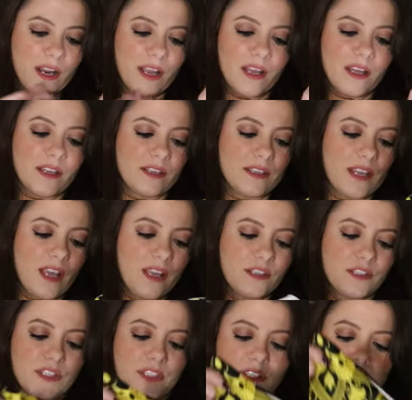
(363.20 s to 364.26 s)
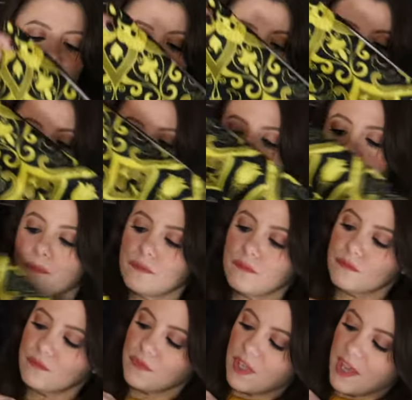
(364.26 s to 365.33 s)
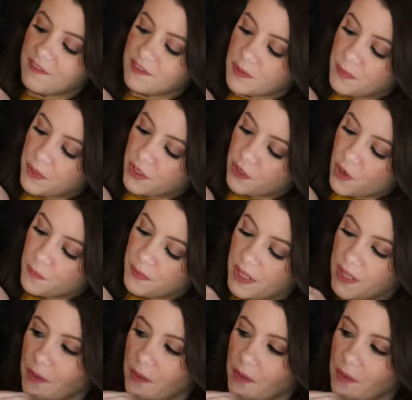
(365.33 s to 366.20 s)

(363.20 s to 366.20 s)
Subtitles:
and, yeah, you just, you know, you have to put your own